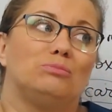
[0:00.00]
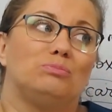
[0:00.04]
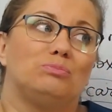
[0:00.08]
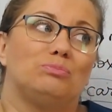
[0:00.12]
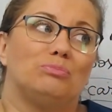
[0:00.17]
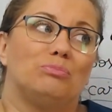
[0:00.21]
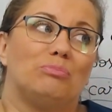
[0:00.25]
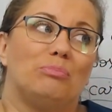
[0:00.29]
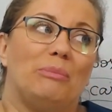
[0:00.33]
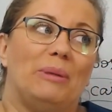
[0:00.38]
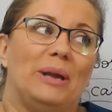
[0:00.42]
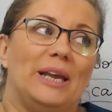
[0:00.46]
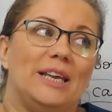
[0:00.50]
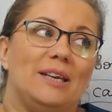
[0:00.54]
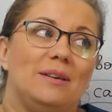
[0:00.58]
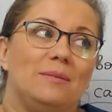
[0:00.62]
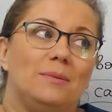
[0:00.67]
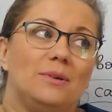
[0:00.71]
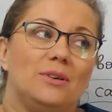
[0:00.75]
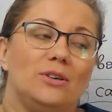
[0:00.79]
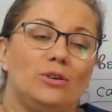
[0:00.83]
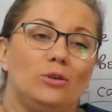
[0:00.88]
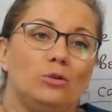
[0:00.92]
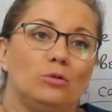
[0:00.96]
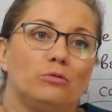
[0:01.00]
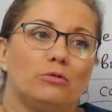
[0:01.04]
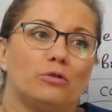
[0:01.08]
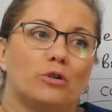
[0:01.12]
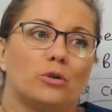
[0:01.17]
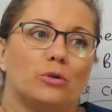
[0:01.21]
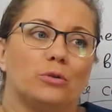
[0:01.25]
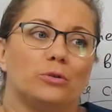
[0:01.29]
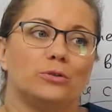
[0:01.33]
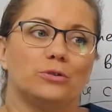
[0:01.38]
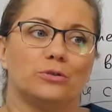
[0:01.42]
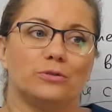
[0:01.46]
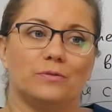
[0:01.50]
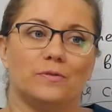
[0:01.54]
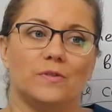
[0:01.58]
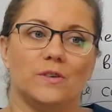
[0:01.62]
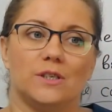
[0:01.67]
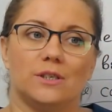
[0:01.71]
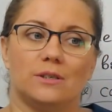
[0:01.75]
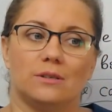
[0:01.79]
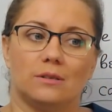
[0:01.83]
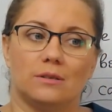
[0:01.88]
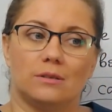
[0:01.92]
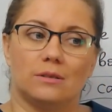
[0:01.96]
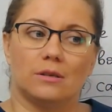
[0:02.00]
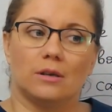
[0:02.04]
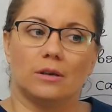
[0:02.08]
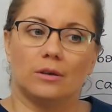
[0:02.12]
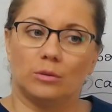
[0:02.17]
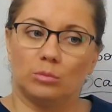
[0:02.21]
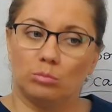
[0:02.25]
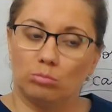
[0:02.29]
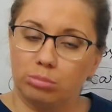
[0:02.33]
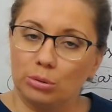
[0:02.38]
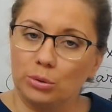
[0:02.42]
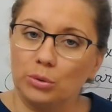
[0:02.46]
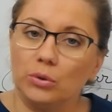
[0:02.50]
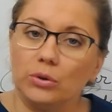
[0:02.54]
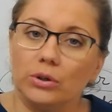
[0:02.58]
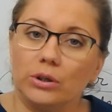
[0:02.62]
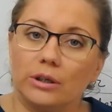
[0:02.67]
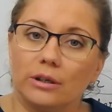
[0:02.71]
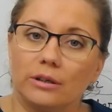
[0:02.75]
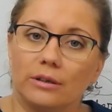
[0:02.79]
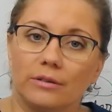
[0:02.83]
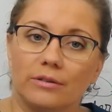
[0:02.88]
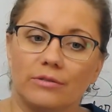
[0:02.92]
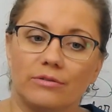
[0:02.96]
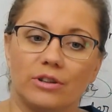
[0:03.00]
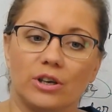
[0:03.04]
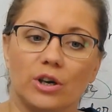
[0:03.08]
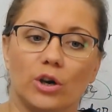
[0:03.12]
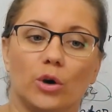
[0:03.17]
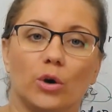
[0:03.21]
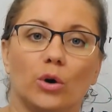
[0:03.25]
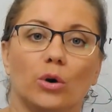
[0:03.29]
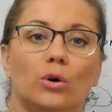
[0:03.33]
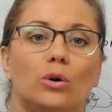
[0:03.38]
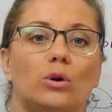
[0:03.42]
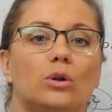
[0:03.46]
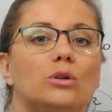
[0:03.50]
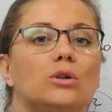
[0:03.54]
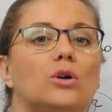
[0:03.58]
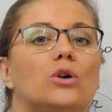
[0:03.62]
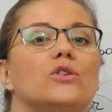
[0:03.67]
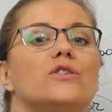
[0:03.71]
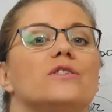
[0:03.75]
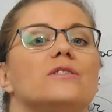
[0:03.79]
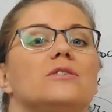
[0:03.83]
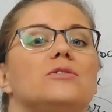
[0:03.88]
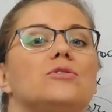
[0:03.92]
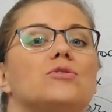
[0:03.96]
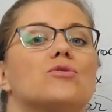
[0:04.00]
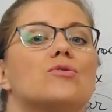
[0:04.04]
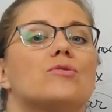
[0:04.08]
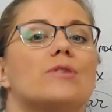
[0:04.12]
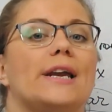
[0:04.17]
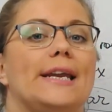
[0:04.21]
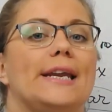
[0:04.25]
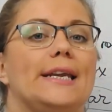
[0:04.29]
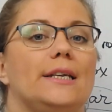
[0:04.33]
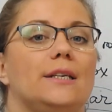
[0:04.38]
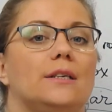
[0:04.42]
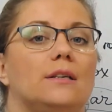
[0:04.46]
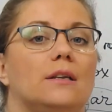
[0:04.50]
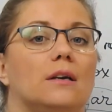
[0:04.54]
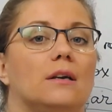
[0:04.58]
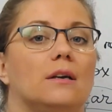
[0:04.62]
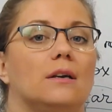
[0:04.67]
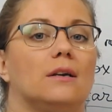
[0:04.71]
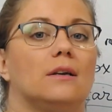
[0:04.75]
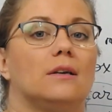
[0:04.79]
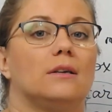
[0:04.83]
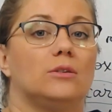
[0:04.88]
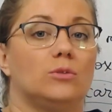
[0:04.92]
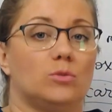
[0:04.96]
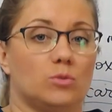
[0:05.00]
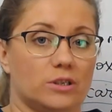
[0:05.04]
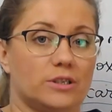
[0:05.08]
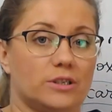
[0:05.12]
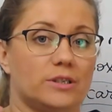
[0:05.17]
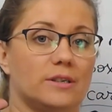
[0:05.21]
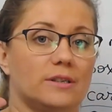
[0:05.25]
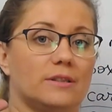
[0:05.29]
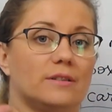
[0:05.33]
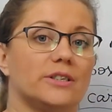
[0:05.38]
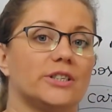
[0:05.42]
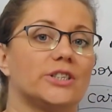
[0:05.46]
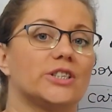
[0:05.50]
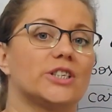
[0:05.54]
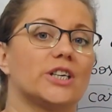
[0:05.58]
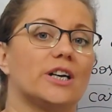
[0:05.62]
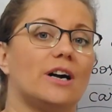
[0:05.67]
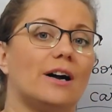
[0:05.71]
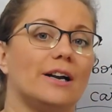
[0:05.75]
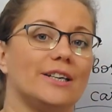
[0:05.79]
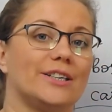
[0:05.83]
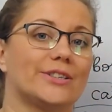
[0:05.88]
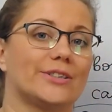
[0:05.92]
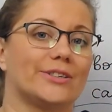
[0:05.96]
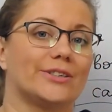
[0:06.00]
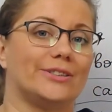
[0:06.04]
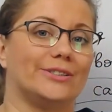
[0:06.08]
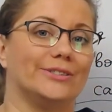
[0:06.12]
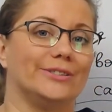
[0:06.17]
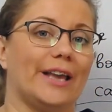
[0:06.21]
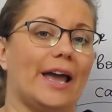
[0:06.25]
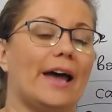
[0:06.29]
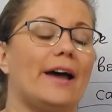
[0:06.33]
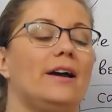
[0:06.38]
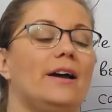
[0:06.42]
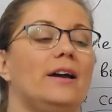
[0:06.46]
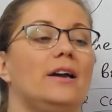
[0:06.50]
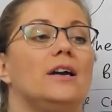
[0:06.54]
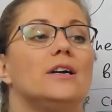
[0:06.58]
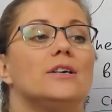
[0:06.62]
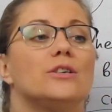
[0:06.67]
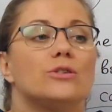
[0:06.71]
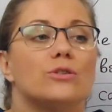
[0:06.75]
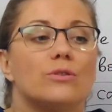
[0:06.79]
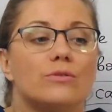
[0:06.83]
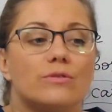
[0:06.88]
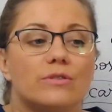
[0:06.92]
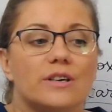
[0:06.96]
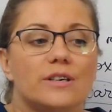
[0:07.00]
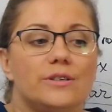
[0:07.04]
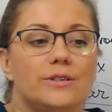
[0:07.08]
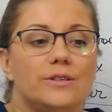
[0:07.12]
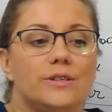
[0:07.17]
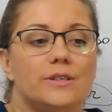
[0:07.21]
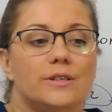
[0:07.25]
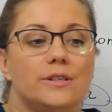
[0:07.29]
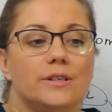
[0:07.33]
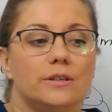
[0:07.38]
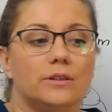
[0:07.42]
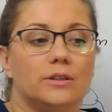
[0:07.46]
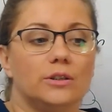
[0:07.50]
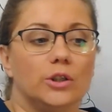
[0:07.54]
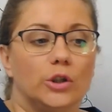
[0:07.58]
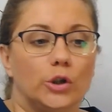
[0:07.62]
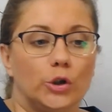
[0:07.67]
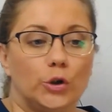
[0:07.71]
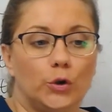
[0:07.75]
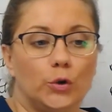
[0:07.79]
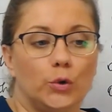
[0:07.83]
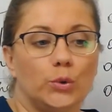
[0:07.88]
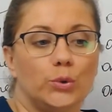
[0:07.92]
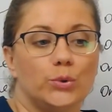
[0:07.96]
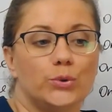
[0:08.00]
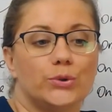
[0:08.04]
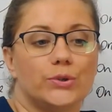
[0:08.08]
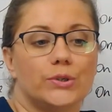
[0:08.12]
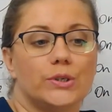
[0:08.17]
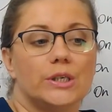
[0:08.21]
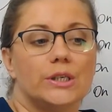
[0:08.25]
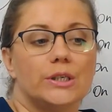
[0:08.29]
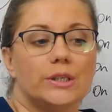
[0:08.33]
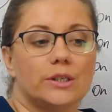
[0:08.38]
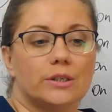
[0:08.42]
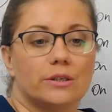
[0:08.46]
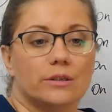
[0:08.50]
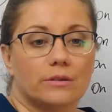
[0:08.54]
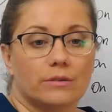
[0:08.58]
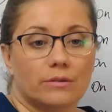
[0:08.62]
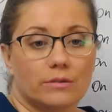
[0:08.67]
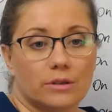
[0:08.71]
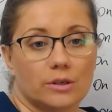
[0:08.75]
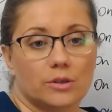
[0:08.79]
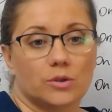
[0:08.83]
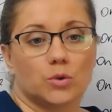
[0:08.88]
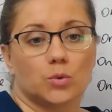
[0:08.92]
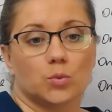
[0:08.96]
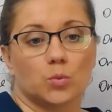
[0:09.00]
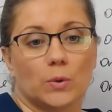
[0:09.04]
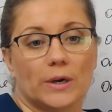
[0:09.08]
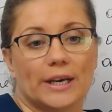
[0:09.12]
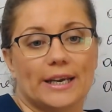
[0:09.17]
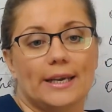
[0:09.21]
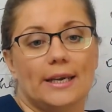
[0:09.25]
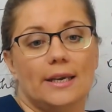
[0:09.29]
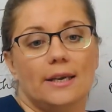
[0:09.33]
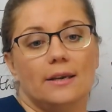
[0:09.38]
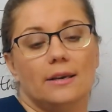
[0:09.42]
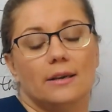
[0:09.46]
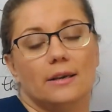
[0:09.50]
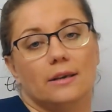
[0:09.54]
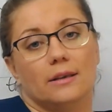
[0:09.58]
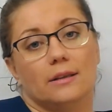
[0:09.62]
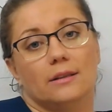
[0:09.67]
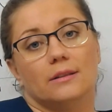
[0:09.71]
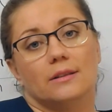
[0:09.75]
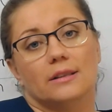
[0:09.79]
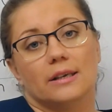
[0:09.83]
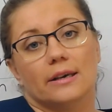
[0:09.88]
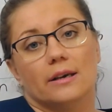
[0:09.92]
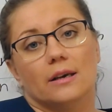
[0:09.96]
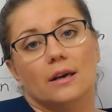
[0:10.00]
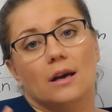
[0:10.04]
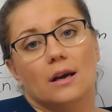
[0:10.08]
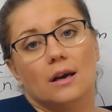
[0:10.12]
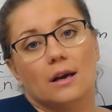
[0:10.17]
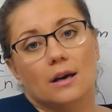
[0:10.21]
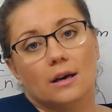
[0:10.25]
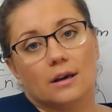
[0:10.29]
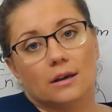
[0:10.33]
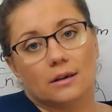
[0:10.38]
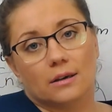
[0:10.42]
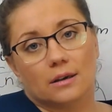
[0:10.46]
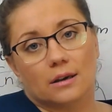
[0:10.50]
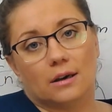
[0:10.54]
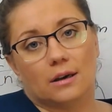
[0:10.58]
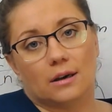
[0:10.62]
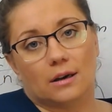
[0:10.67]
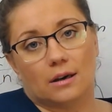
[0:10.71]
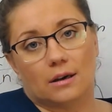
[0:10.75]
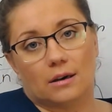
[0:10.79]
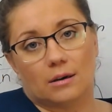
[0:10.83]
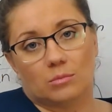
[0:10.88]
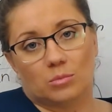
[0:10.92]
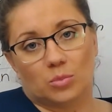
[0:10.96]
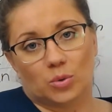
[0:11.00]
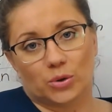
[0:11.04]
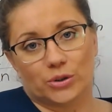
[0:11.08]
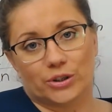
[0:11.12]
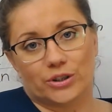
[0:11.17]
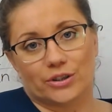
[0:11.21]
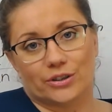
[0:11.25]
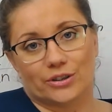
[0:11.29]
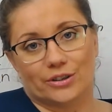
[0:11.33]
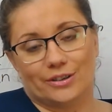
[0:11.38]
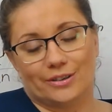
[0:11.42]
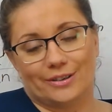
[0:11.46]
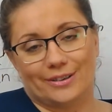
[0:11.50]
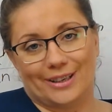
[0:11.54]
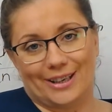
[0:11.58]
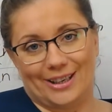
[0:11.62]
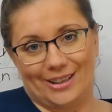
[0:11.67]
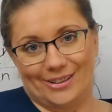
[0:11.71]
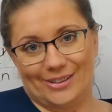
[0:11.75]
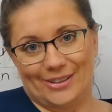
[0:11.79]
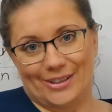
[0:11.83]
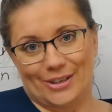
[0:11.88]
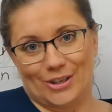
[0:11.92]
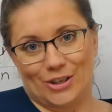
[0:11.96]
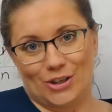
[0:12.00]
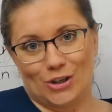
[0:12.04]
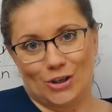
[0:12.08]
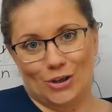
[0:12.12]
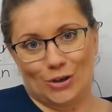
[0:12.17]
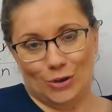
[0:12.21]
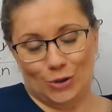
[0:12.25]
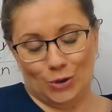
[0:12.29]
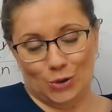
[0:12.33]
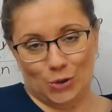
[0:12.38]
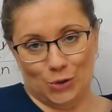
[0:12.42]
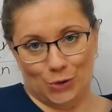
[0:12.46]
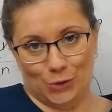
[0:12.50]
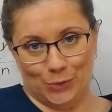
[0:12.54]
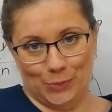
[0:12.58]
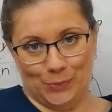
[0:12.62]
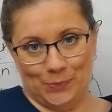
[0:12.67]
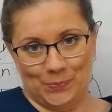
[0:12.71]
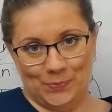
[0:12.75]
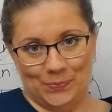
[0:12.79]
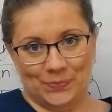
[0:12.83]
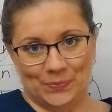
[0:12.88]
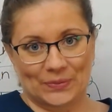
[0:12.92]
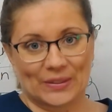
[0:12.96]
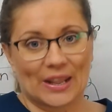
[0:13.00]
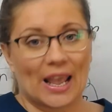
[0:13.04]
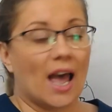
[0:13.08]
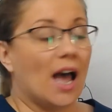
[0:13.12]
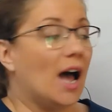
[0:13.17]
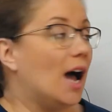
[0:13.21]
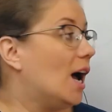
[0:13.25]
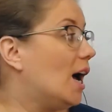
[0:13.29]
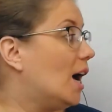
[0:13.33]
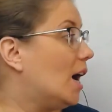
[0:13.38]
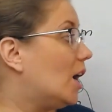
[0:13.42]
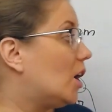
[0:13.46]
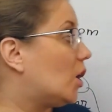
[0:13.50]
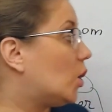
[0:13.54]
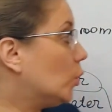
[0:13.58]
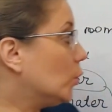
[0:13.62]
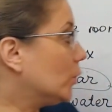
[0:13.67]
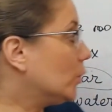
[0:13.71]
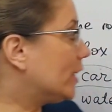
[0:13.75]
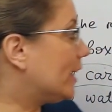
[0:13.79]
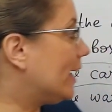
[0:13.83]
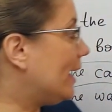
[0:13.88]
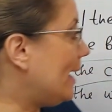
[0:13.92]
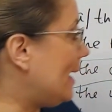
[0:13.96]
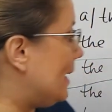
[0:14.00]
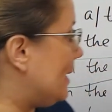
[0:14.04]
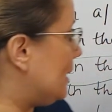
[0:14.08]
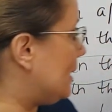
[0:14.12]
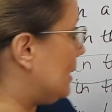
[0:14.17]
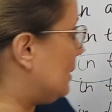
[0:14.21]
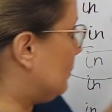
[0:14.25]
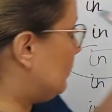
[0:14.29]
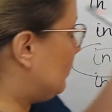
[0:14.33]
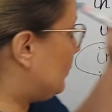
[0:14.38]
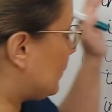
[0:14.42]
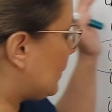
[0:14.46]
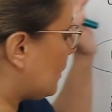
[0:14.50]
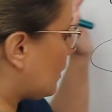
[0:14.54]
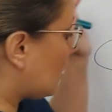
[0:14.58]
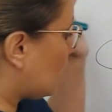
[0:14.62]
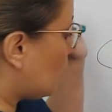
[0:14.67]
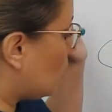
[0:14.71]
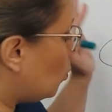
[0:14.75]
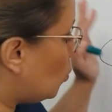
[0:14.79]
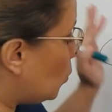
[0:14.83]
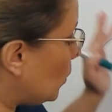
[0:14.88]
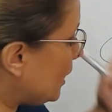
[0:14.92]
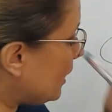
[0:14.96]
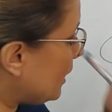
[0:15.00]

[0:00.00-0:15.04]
maybe you've heard of this book, The Girl on the Train. It was in the title, yeah? So they still use it this way in the modern English too. Okay, we